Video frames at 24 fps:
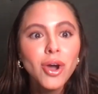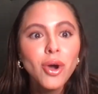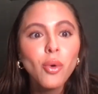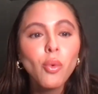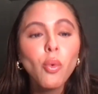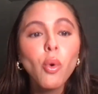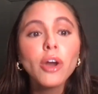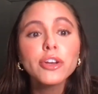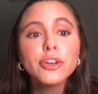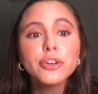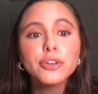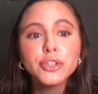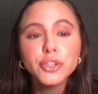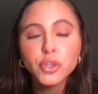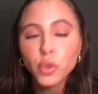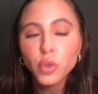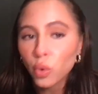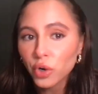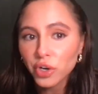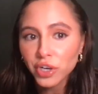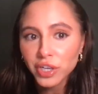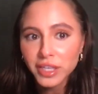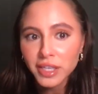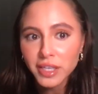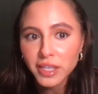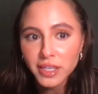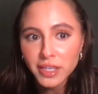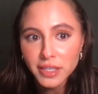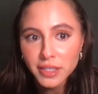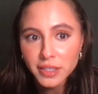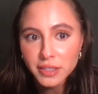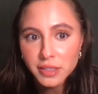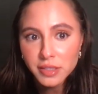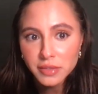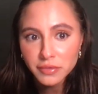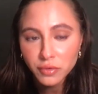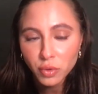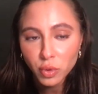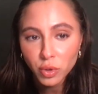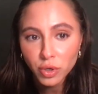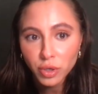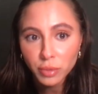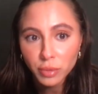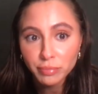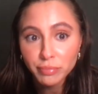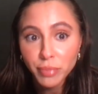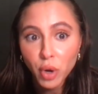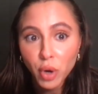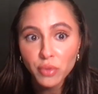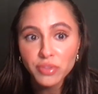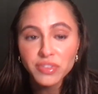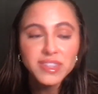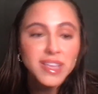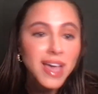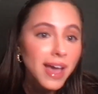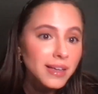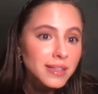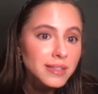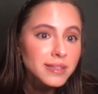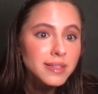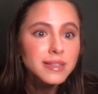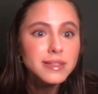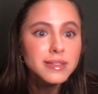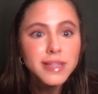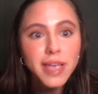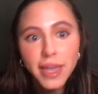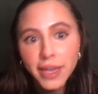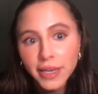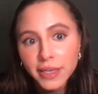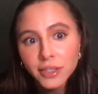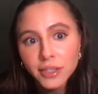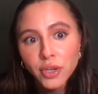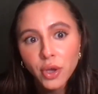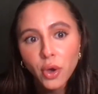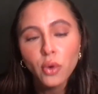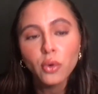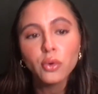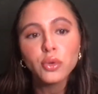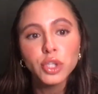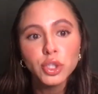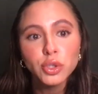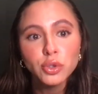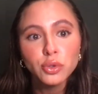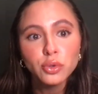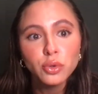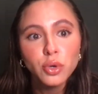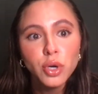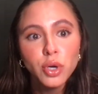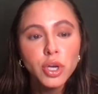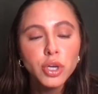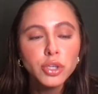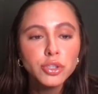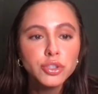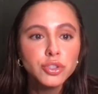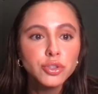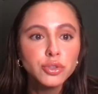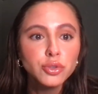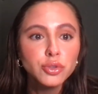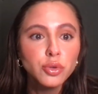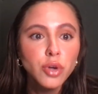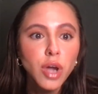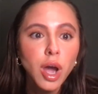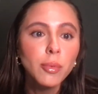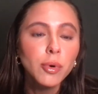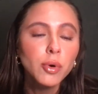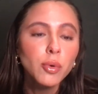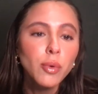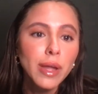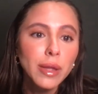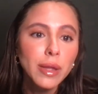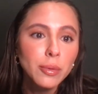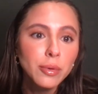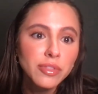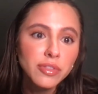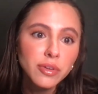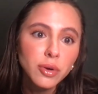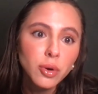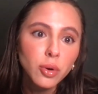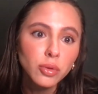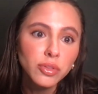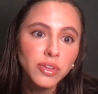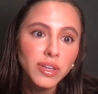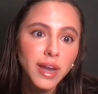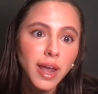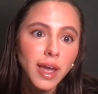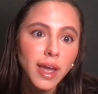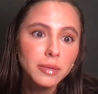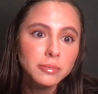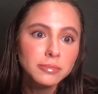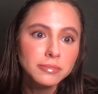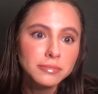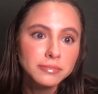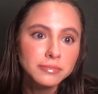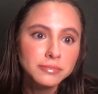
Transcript: What are your keys for both Texas and OU to come away with the Golden Hat?